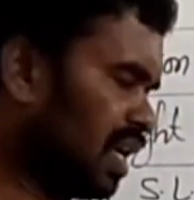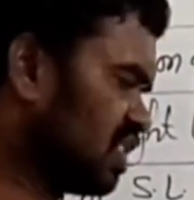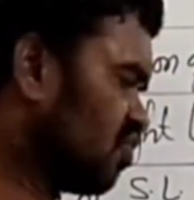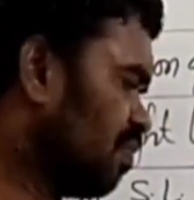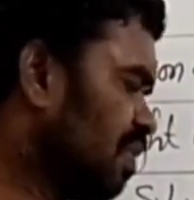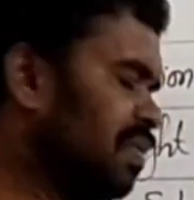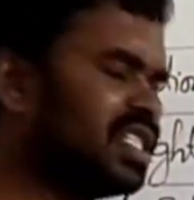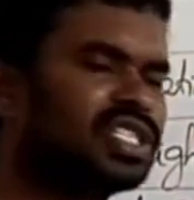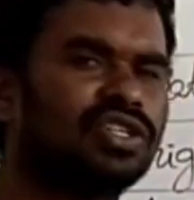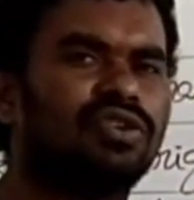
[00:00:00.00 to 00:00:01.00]
Maths 1B
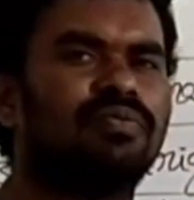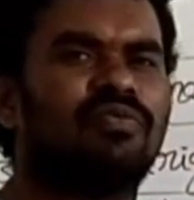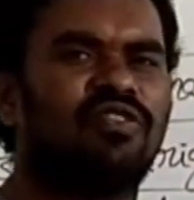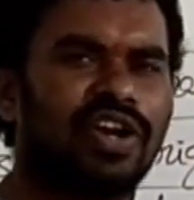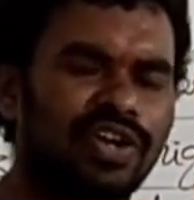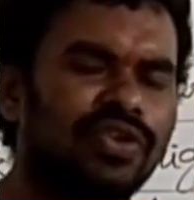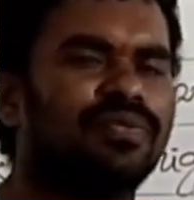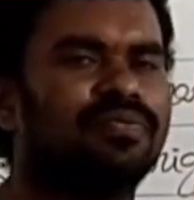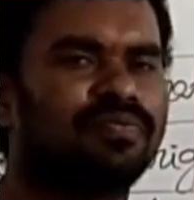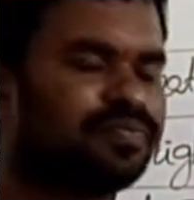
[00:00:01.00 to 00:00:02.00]
means for
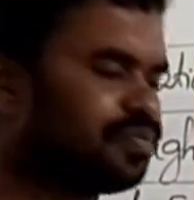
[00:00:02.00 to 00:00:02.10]
you.